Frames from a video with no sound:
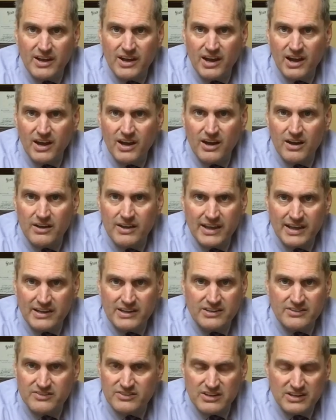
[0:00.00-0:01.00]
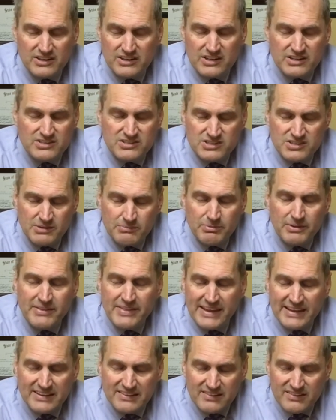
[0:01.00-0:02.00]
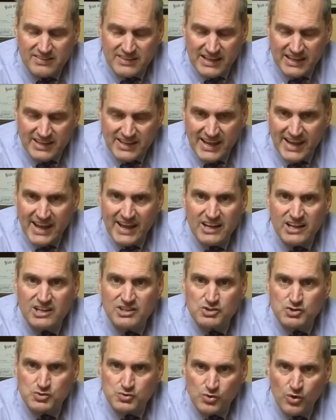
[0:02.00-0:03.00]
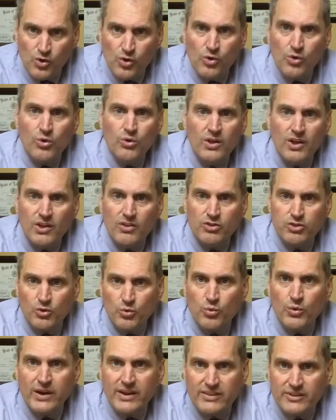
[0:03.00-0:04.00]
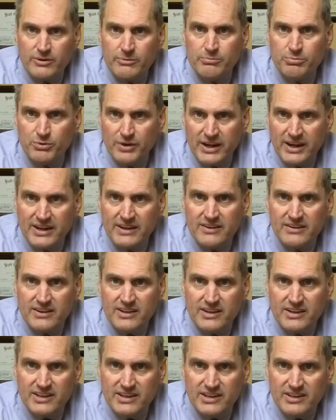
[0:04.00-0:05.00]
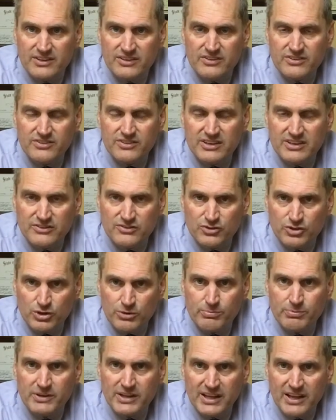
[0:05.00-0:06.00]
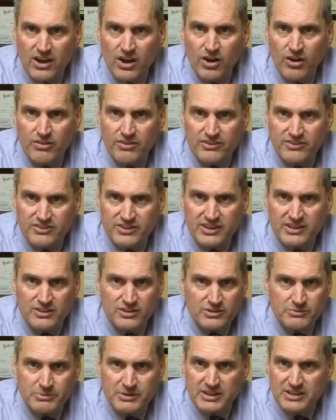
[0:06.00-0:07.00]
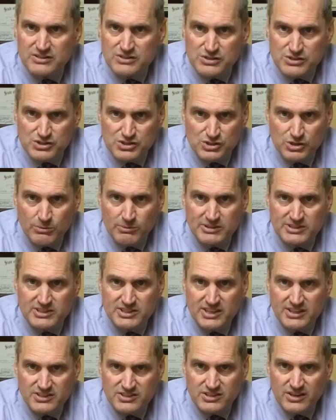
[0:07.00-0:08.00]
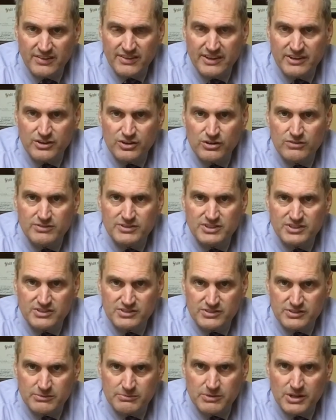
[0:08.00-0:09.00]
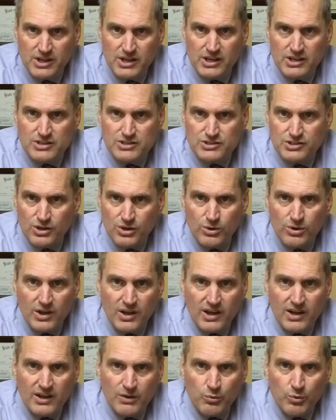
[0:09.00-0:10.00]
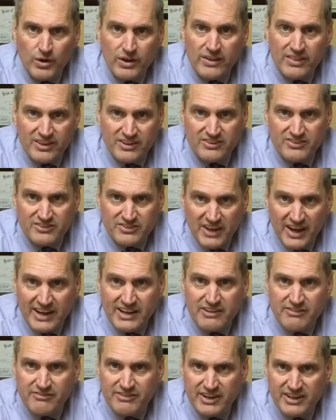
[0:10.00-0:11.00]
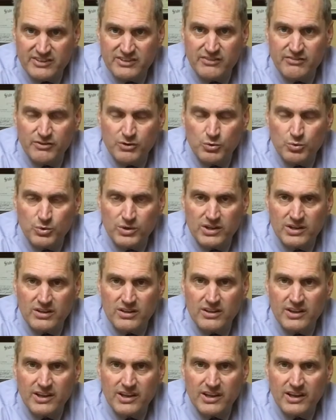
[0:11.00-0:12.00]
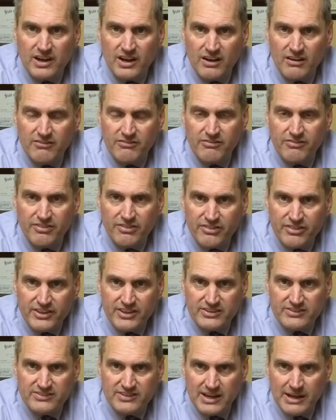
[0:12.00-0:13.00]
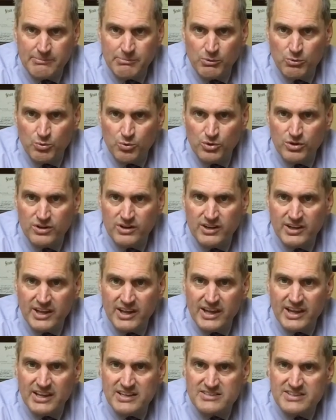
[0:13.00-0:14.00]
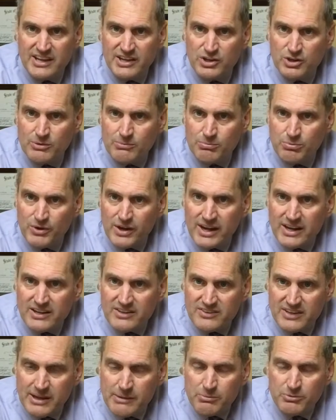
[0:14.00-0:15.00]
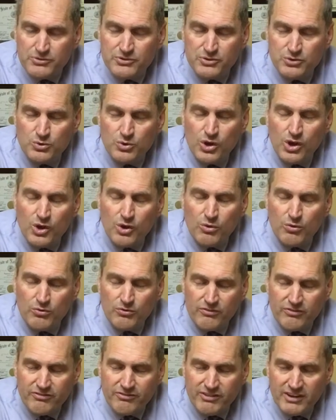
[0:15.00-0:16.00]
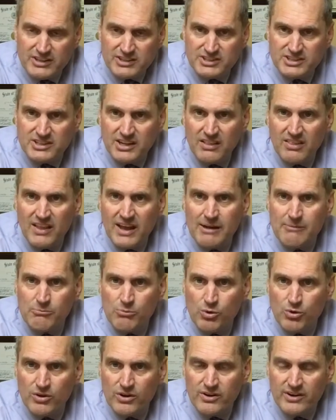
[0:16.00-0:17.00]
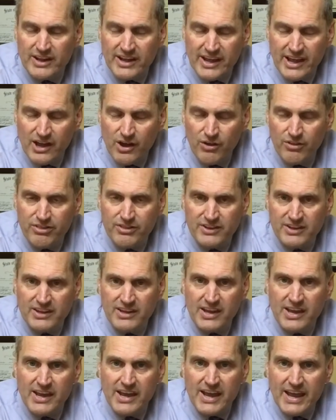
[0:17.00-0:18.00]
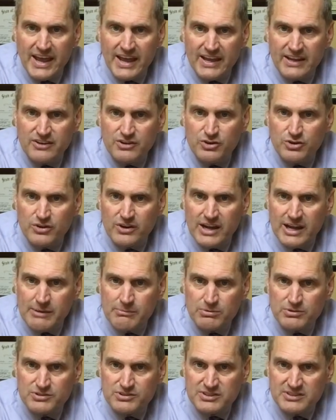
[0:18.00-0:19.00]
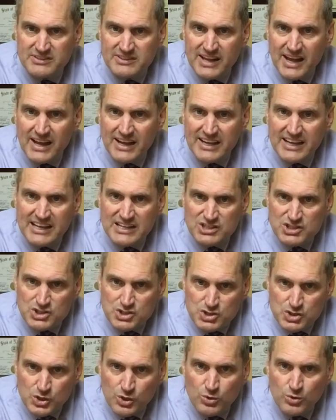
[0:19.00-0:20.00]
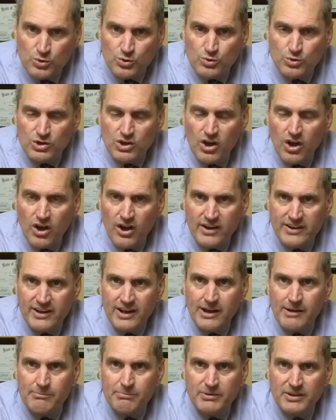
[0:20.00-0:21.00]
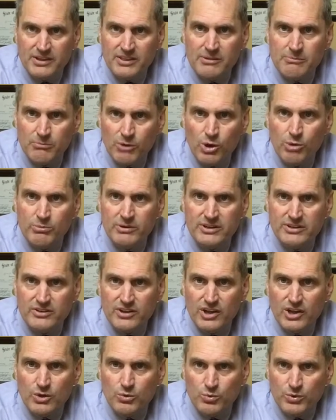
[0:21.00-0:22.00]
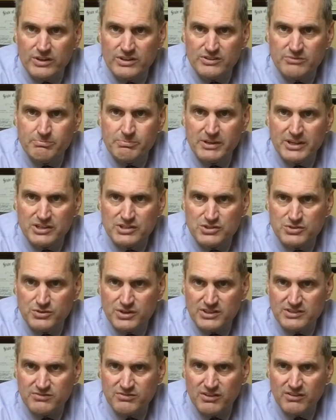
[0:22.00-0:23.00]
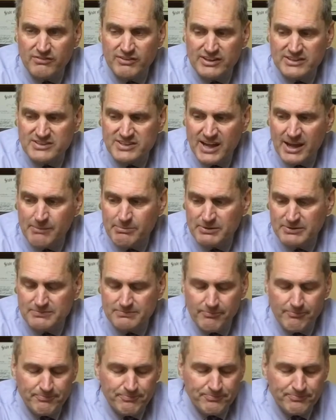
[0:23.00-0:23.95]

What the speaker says: And it's simply they can't control the way their brain is interpreting all the signals because there's so much tension on that nervous system. So one of the side effects, if you will, of this type of work is that your brain is able to function a lot more healthy, and you're able to not get so caught up in the moment when big stressful events happen.